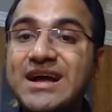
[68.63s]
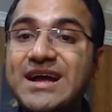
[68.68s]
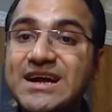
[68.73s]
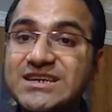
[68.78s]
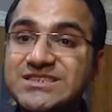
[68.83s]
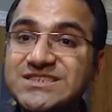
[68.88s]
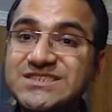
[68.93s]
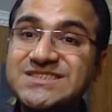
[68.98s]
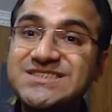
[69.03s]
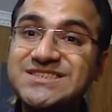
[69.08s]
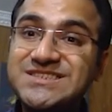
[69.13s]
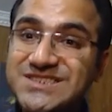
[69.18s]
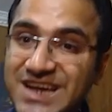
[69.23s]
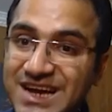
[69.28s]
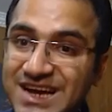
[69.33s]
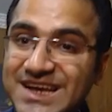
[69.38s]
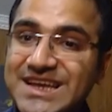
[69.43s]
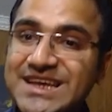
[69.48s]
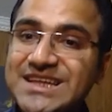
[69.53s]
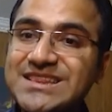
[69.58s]
gets
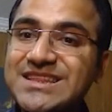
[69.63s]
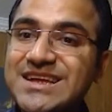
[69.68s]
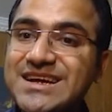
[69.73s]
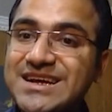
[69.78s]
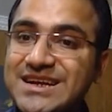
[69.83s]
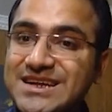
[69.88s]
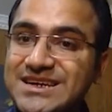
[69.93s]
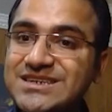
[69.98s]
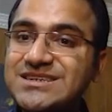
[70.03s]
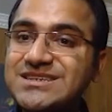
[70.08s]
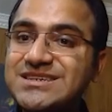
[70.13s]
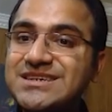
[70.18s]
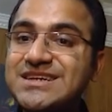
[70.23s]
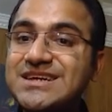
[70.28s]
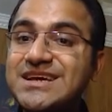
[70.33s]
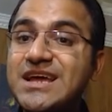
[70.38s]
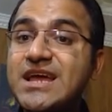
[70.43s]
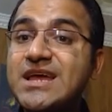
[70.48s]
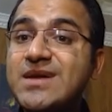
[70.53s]
stuck in the kidney,